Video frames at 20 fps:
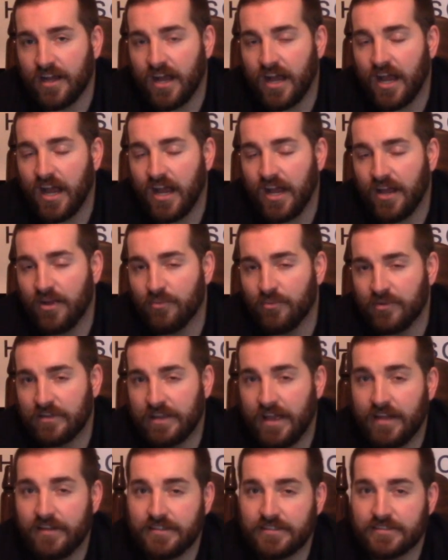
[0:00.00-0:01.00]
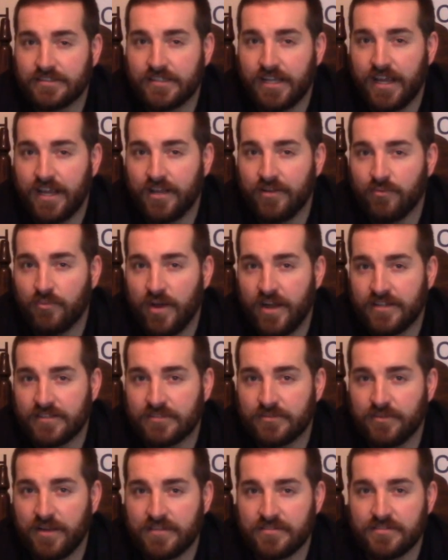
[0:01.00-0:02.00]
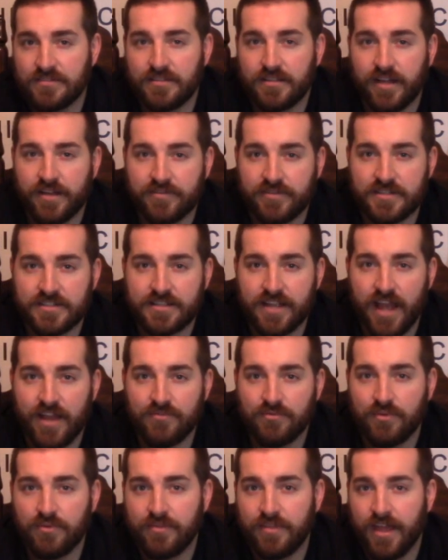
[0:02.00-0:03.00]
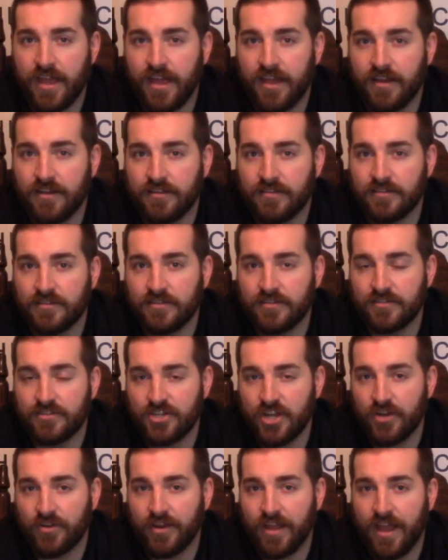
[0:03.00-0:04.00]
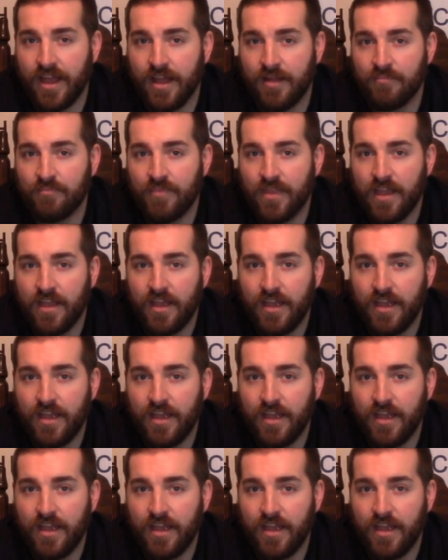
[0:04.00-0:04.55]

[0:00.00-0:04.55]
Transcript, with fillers: I would tend to say West wrestled a tougher schedule than Cheltenham.